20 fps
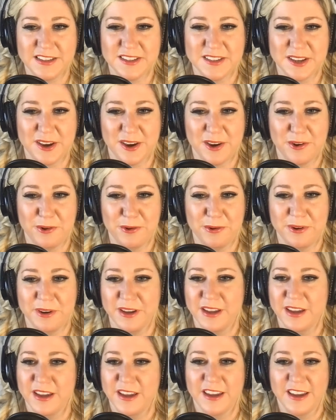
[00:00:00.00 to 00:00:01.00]
So
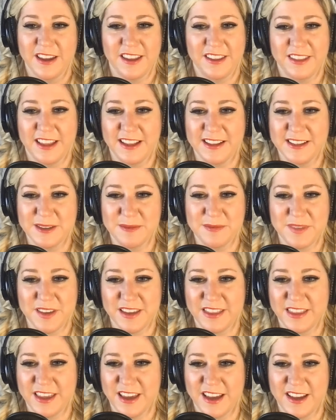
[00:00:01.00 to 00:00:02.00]
that's
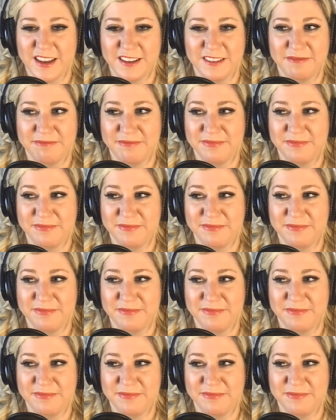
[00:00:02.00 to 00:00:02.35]
something that,